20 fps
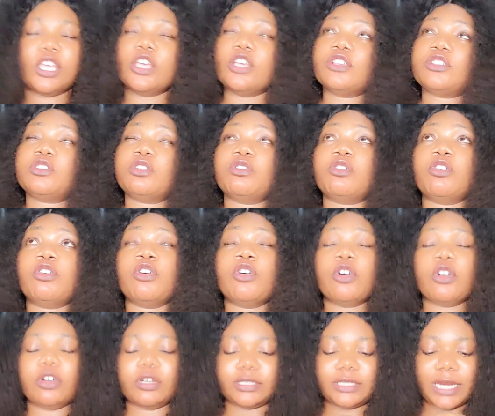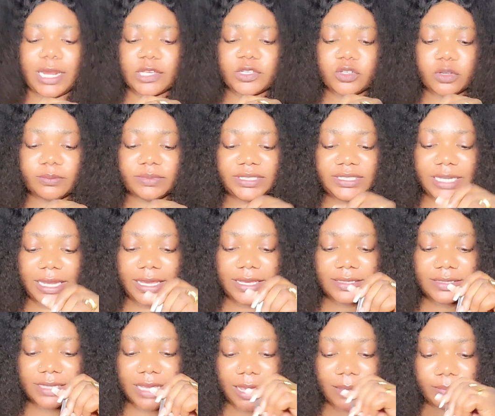So there are some
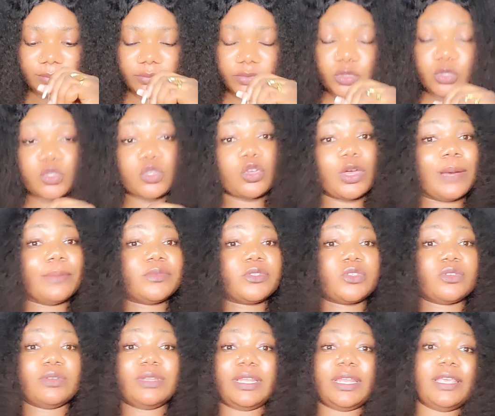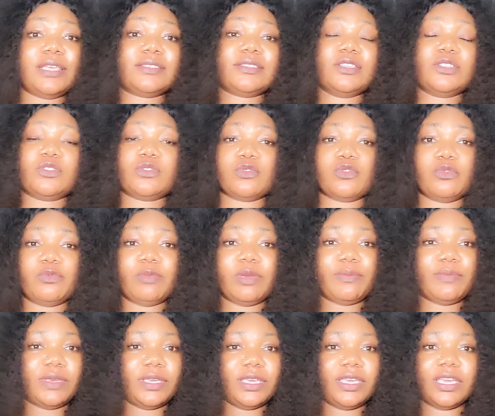days I'm too lazy to
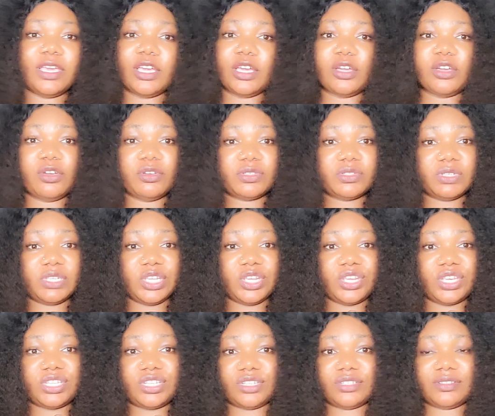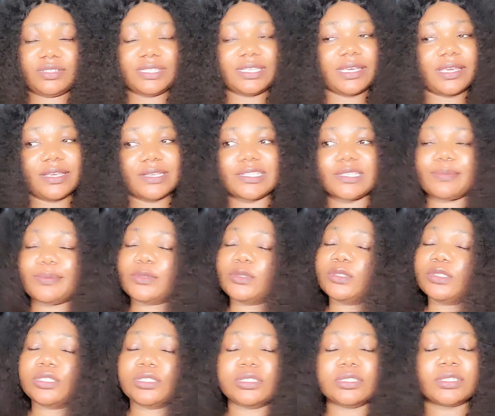maybe go to the kitchen to take a
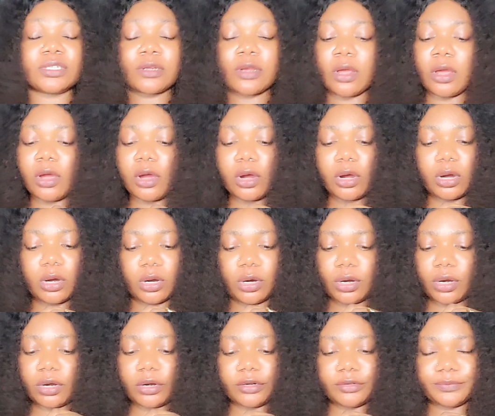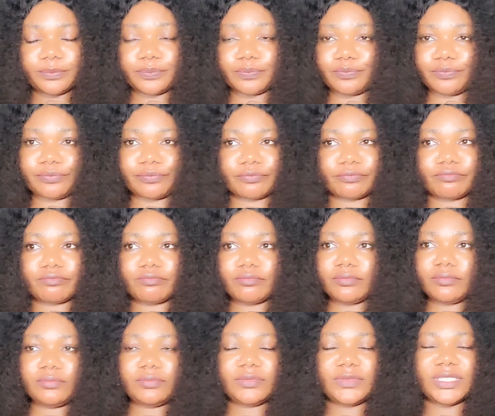spoon, or
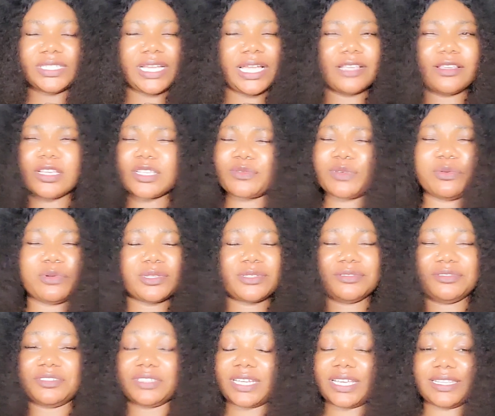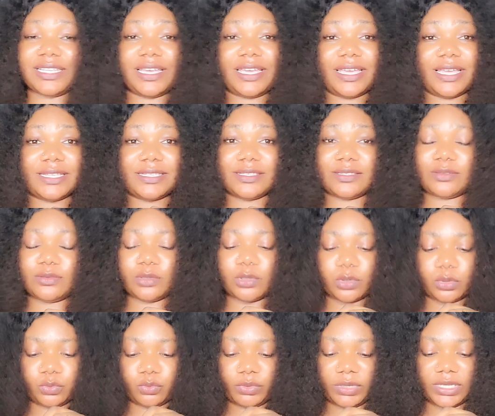I just really want to drink it and get it
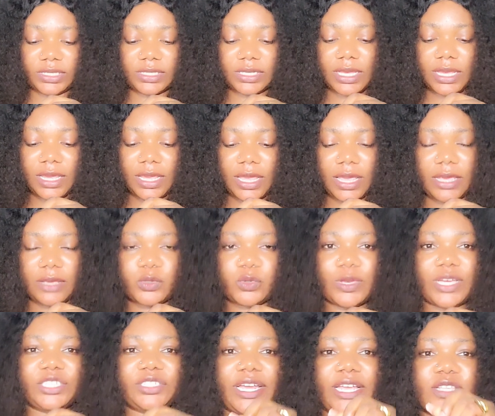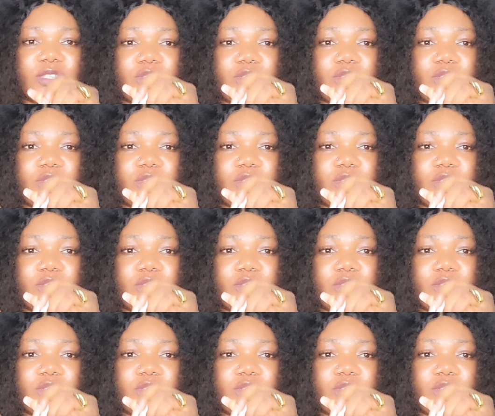done with. So I tried.